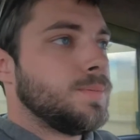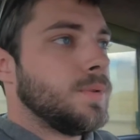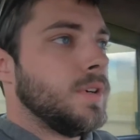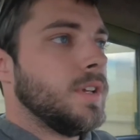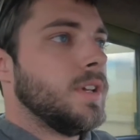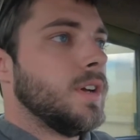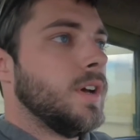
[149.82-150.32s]

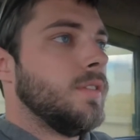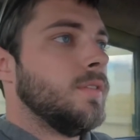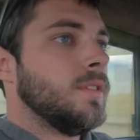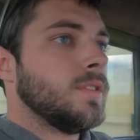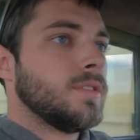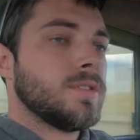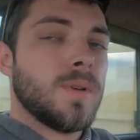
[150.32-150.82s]
pretty good,
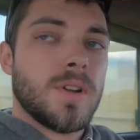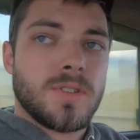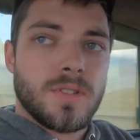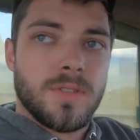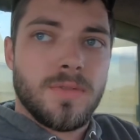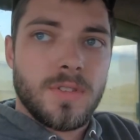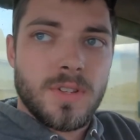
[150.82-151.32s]

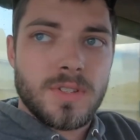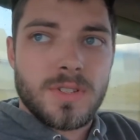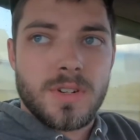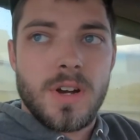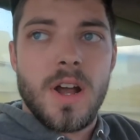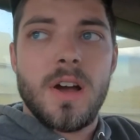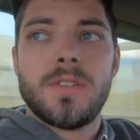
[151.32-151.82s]
especially for this
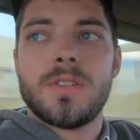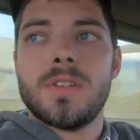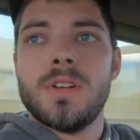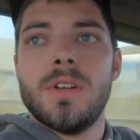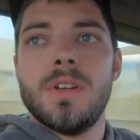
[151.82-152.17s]
ground.